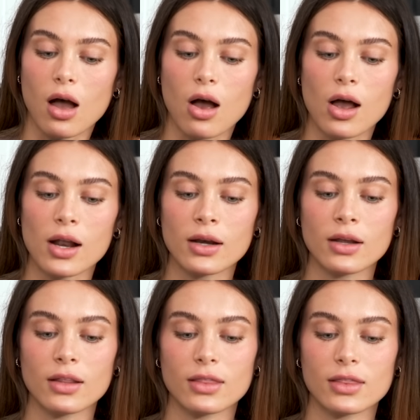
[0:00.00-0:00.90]

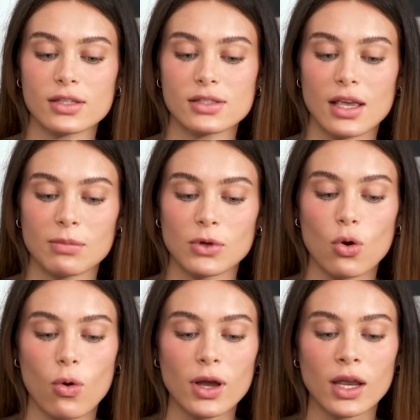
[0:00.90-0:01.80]
On the same
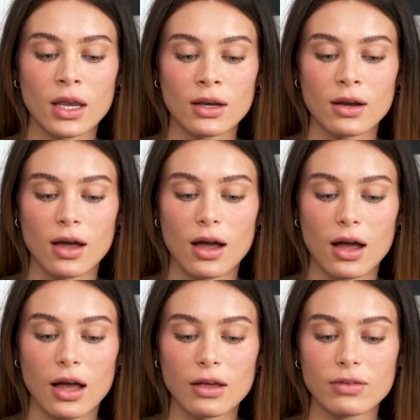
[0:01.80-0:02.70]
coin,
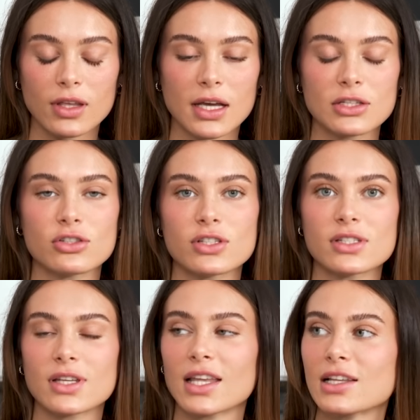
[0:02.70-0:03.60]
I feel like I should
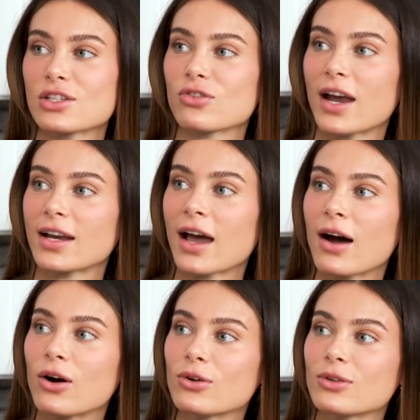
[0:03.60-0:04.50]
just say this right
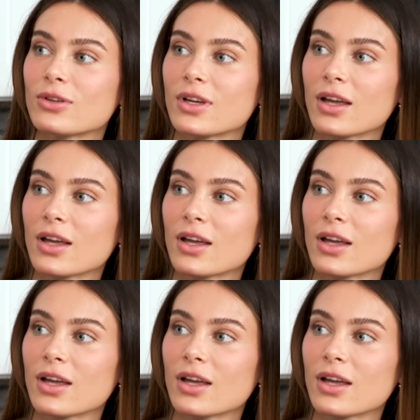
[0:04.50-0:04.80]
now.